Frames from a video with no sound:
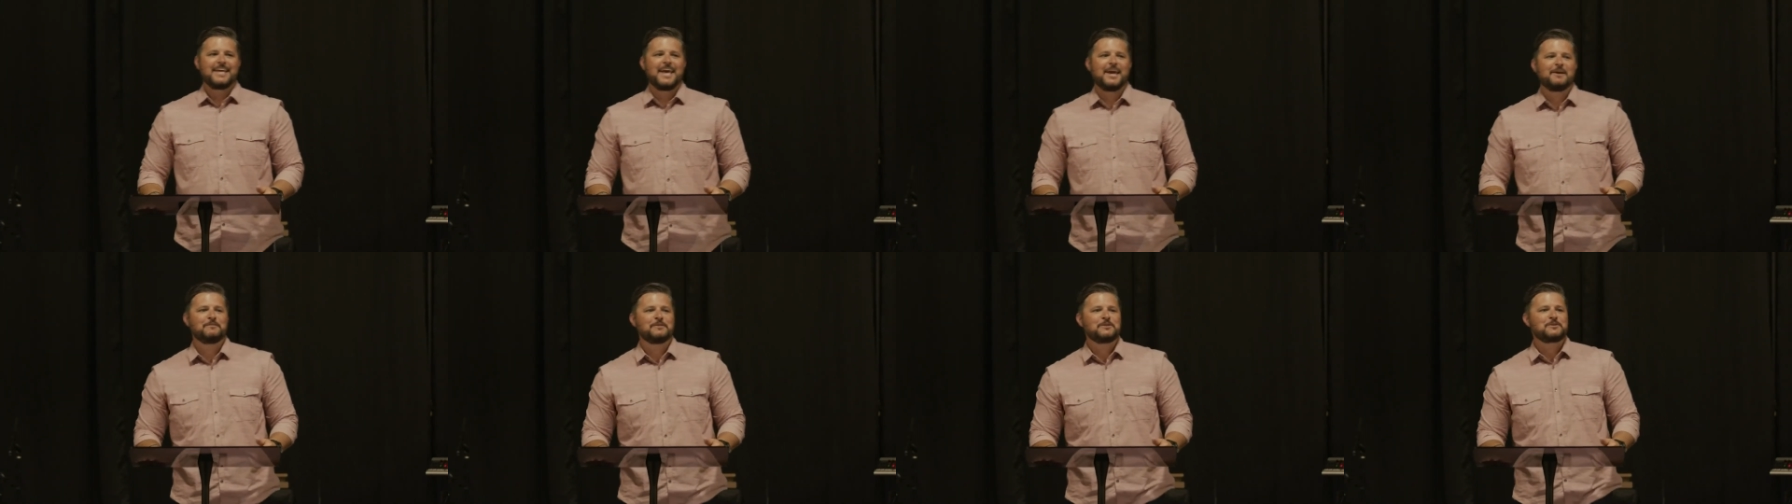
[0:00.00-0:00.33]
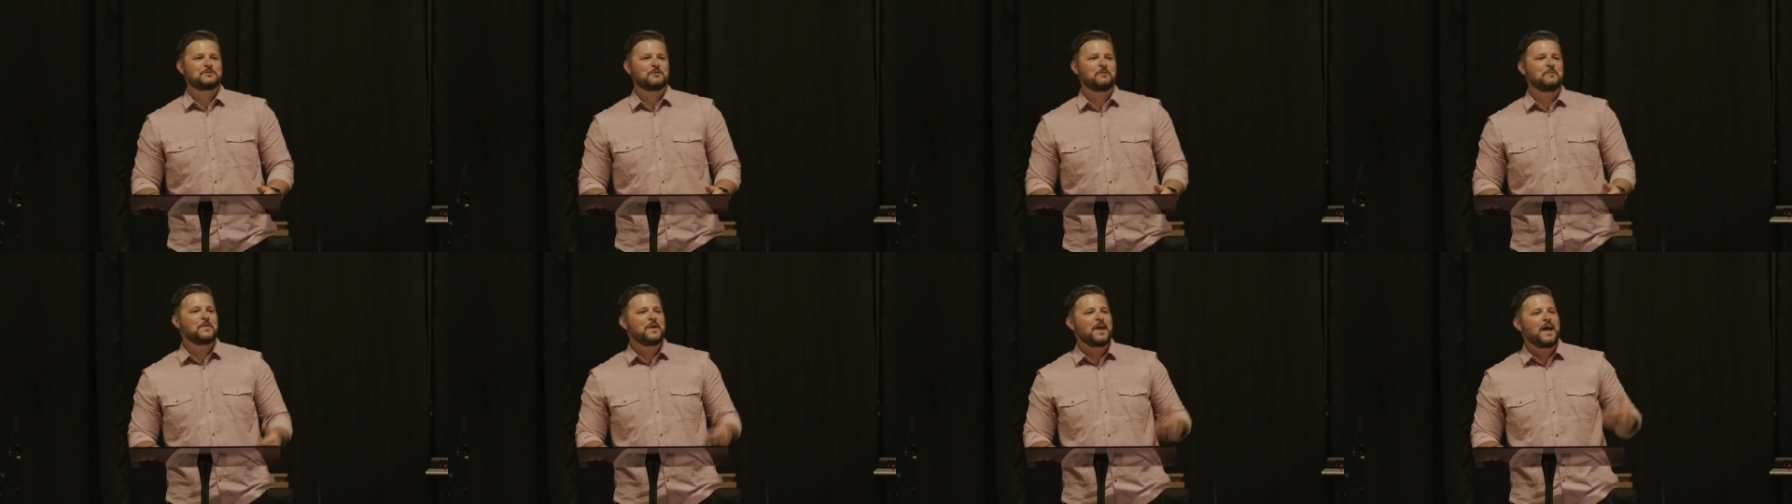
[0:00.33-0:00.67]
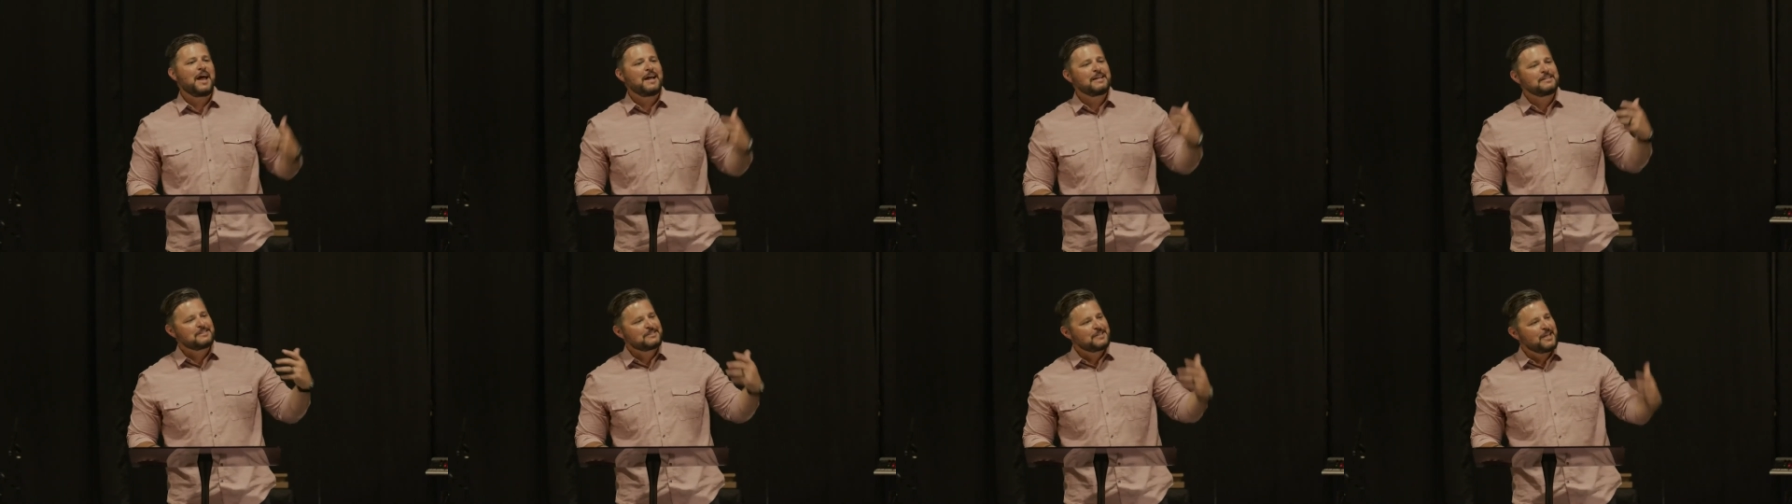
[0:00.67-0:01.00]
And when someone
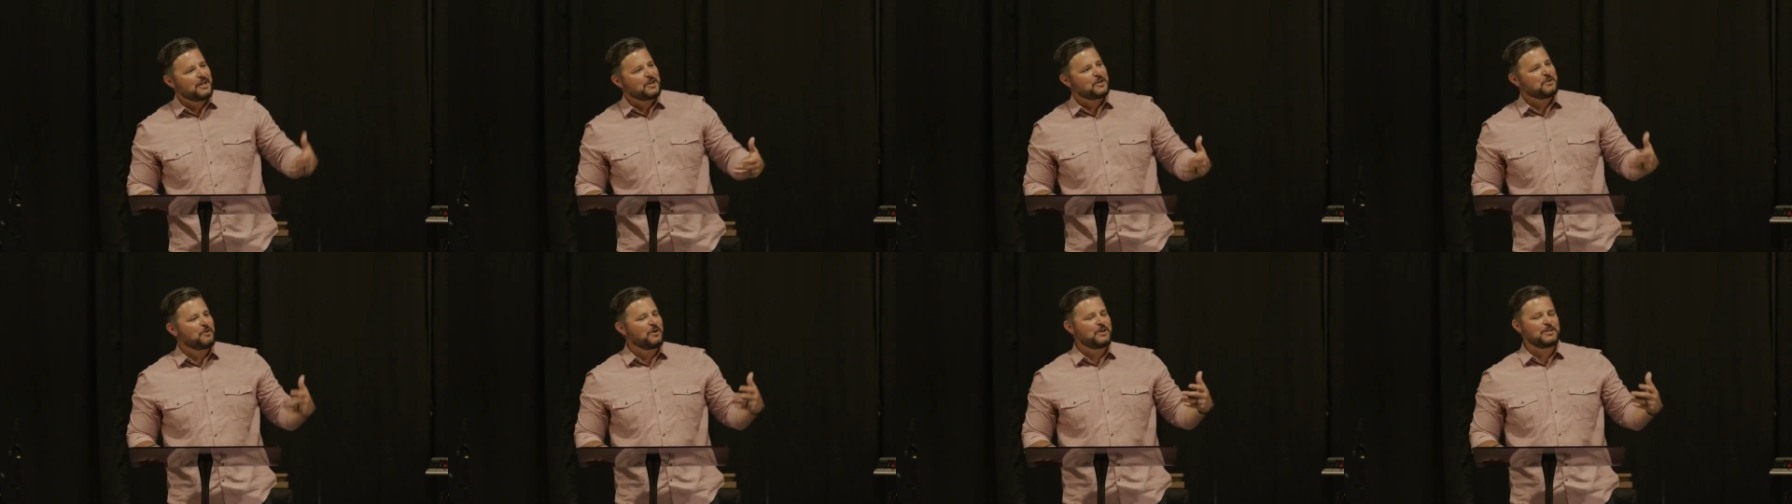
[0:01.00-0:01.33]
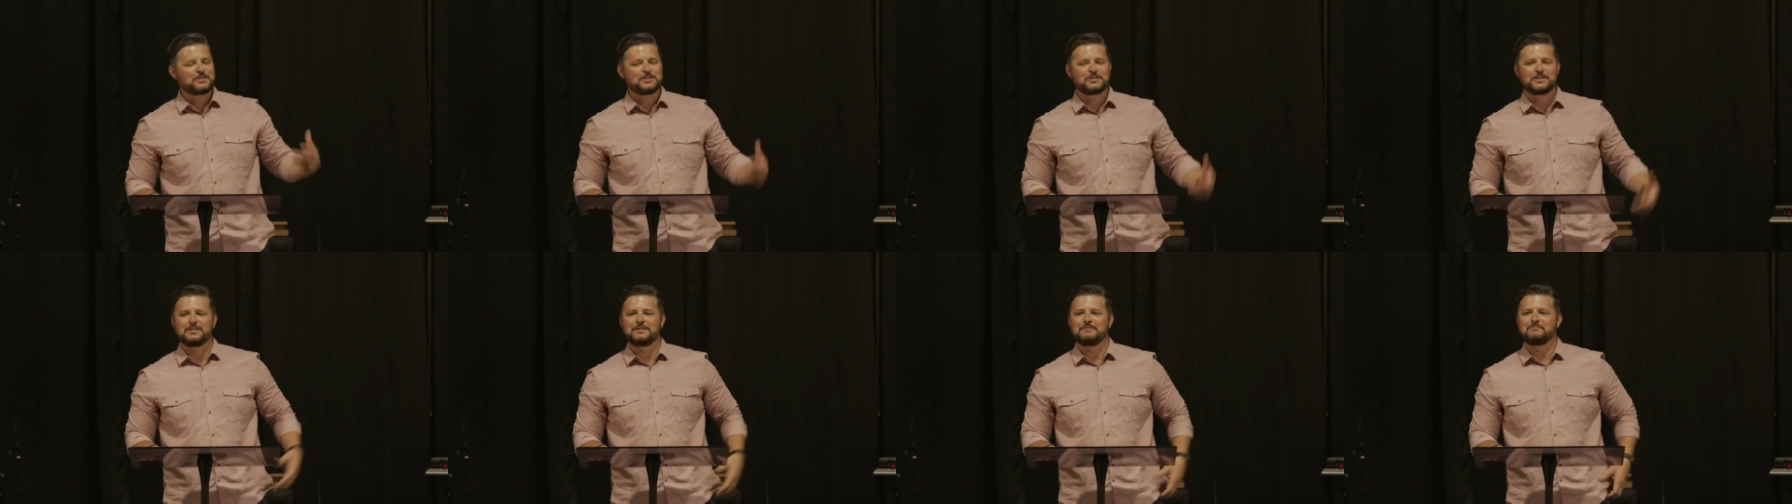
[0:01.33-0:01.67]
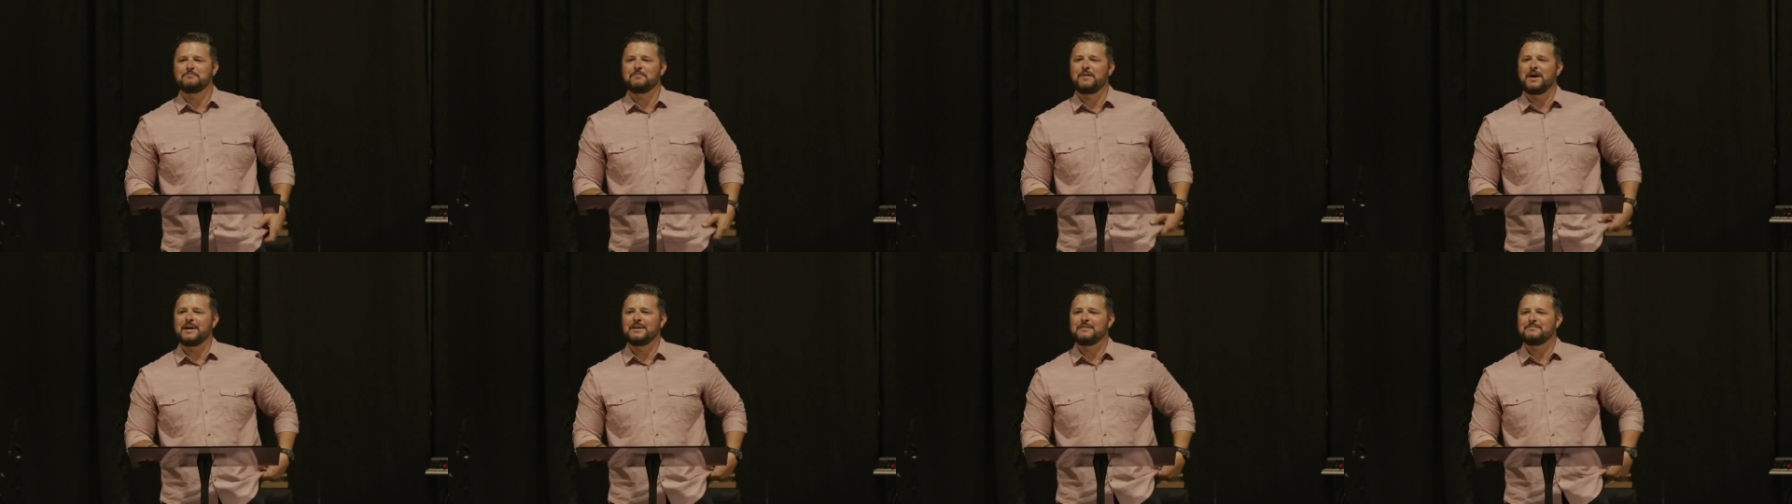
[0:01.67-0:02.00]
asks that
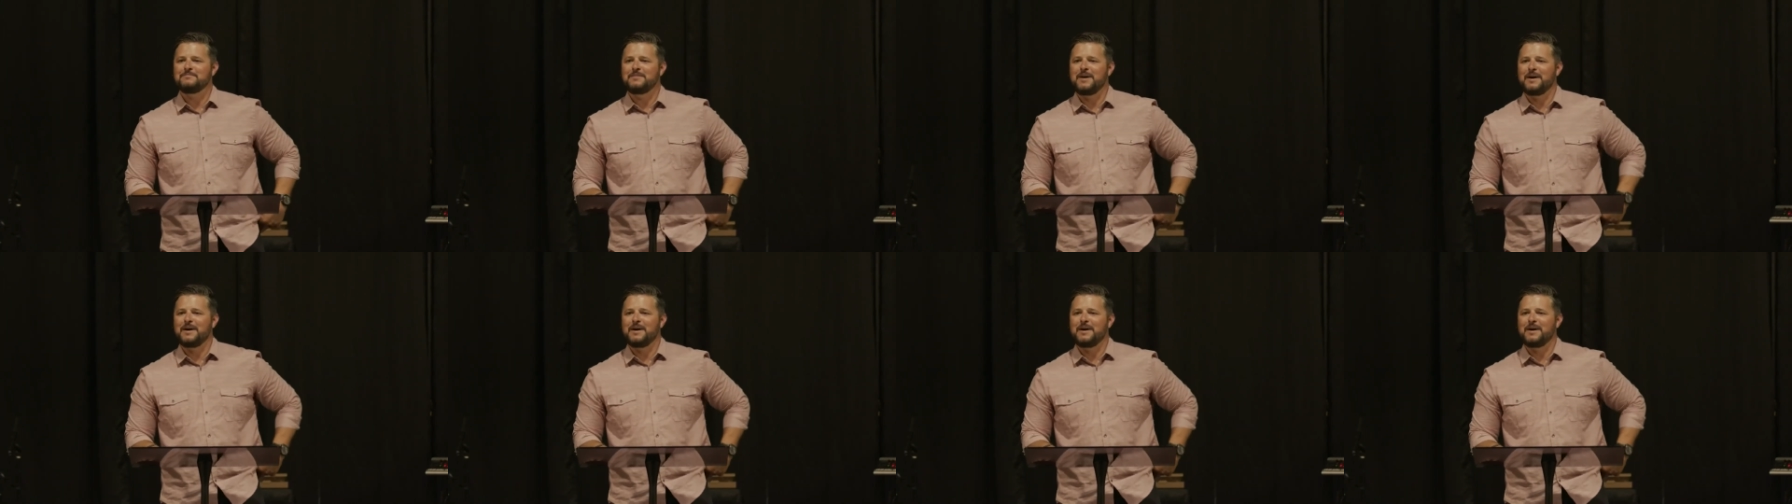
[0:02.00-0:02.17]
question, my,